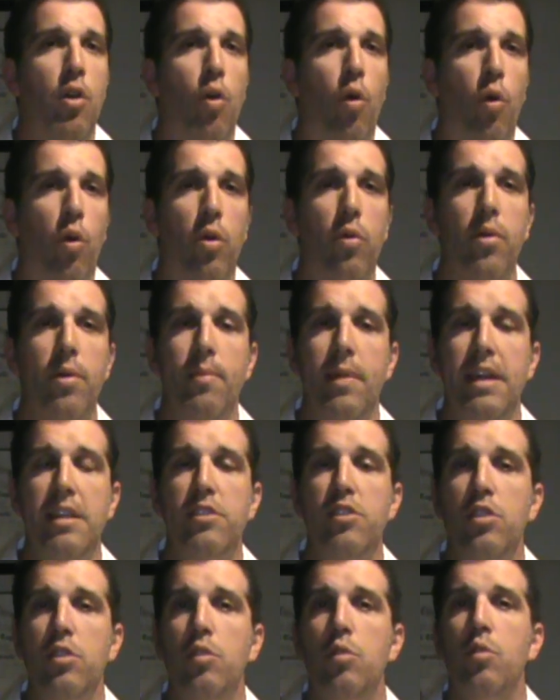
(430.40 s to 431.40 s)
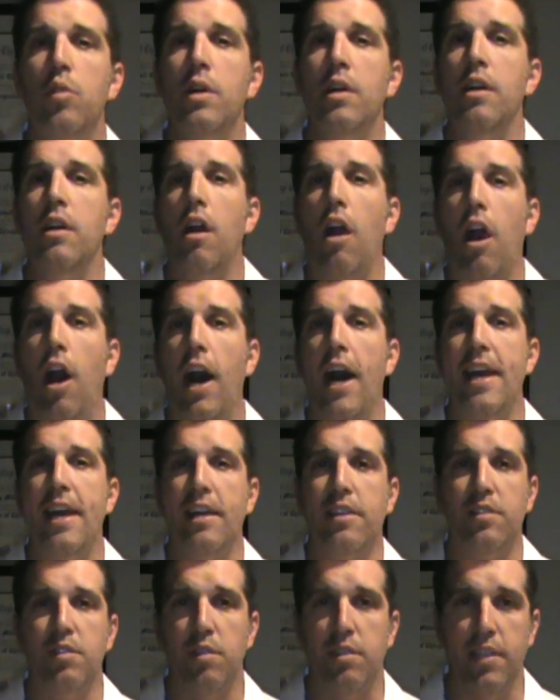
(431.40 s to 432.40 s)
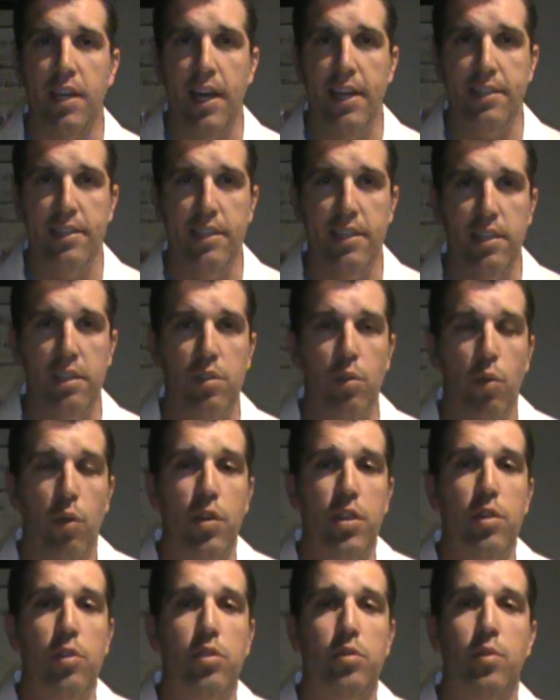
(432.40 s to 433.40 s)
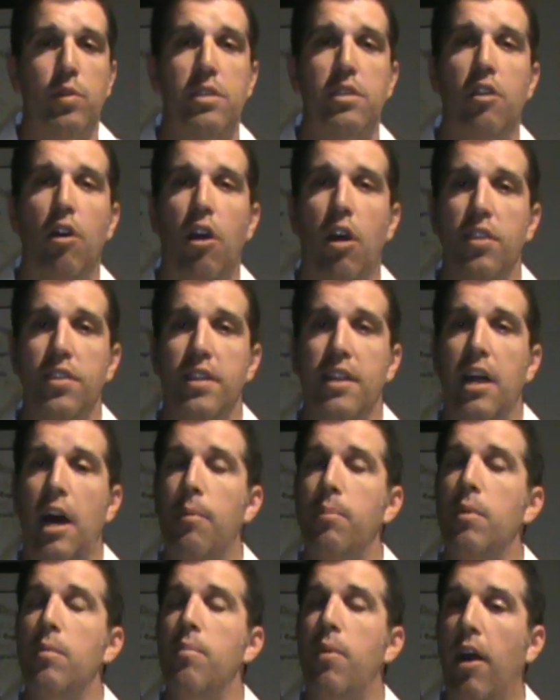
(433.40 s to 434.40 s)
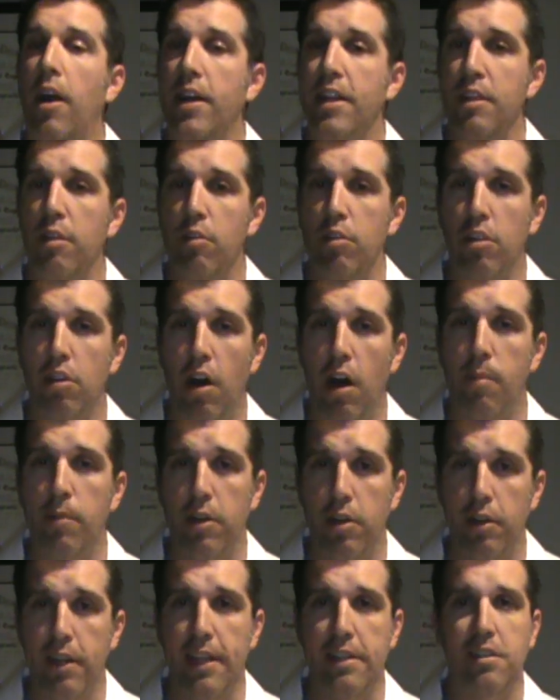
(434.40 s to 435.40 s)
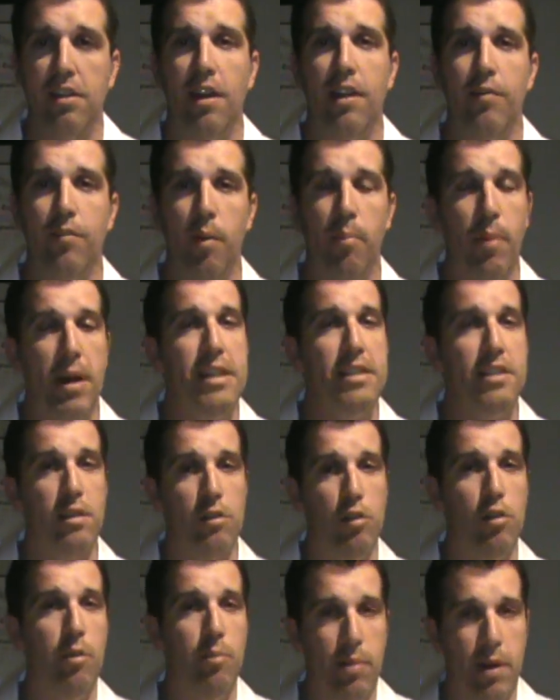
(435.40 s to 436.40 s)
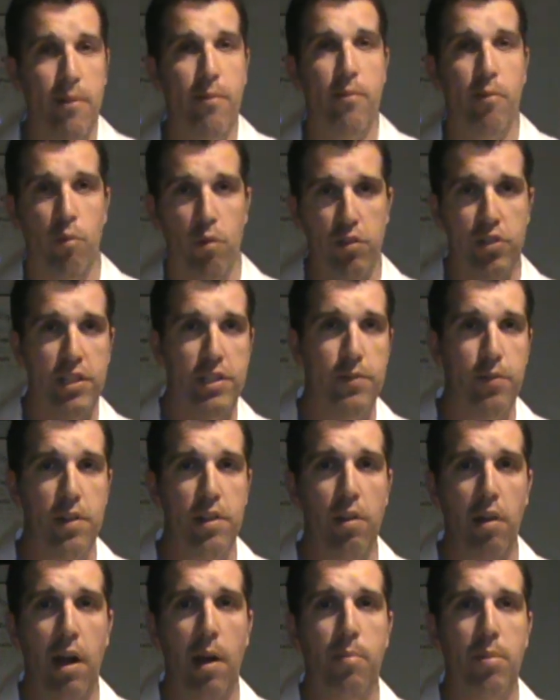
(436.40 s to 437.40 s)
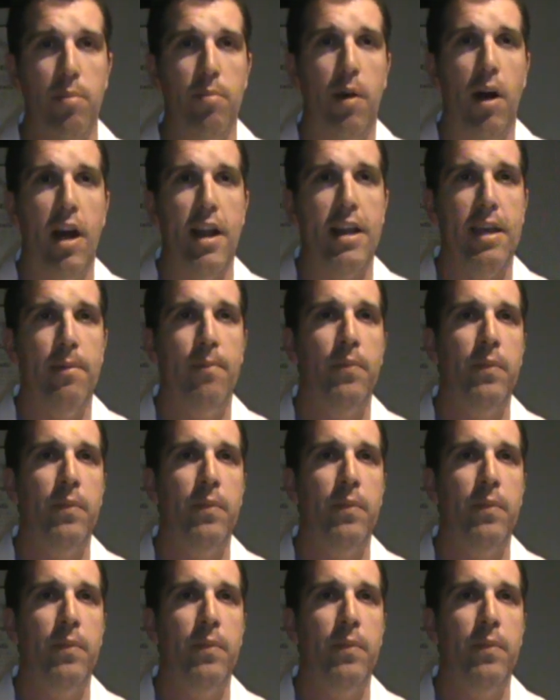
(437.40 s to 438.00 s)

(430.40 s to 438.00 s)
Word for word: Or we may do eye exercises or use what's called an upper body ergometer. That's kind of a bicycle, but for just for your upper body.